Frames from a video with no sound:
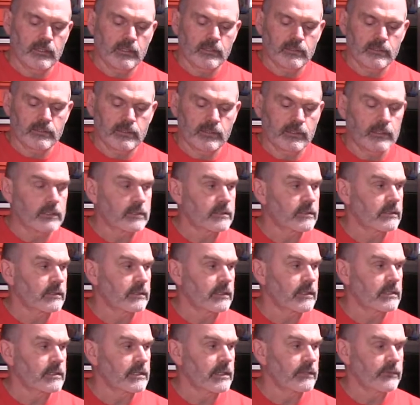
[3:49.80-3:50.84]
You see
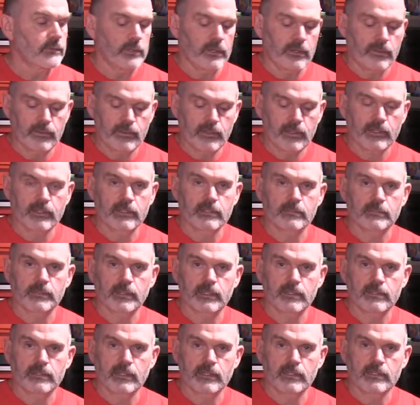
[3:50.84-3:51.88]
it's not very thick. It's
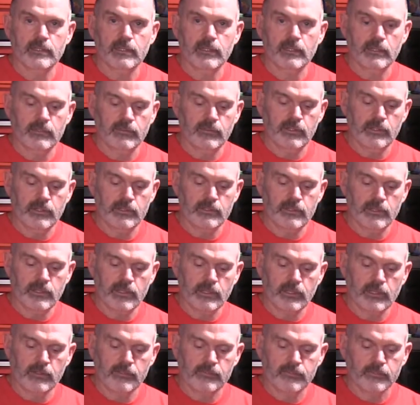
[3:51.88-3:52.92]
about 1/16 of an inch
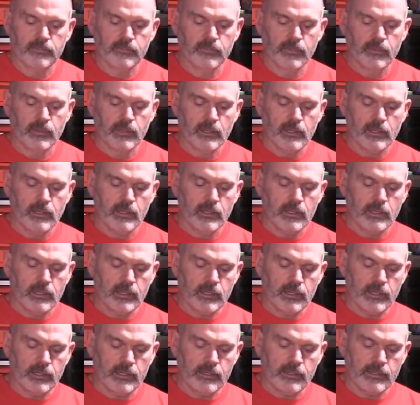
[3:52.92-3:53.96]
thick,
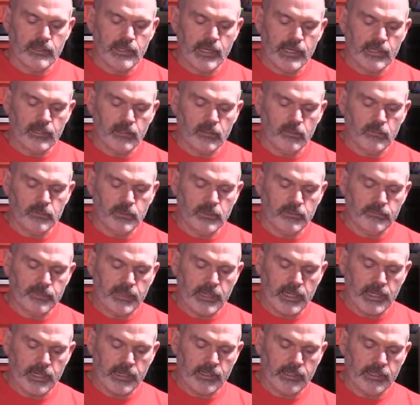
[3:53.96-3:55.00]
and that little bit of
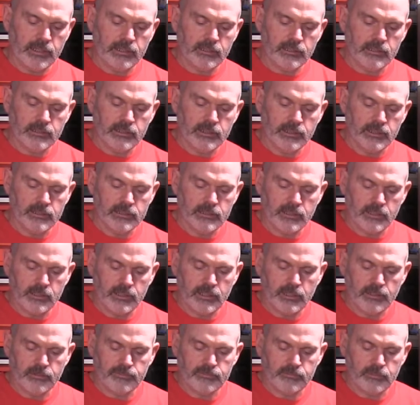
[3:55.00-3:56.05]
padding is
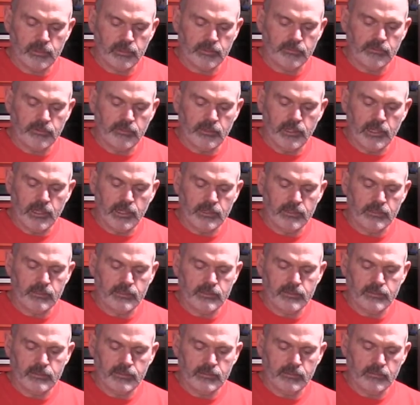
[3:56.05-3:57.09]
enough, believe it or not,
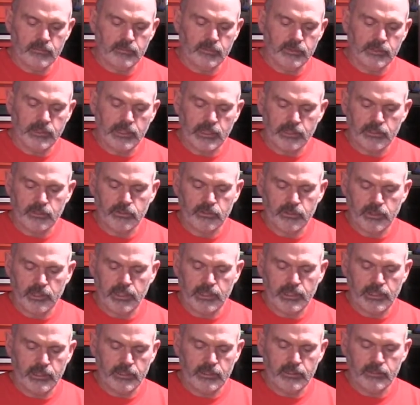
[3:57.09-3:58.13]
to protect your
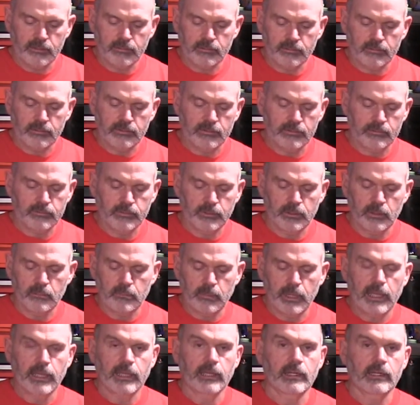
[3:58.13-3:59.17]
head when you
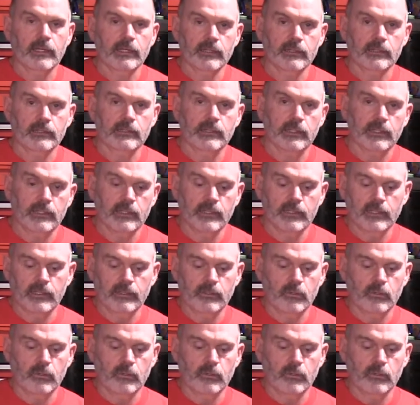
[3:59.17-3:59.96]
bang it in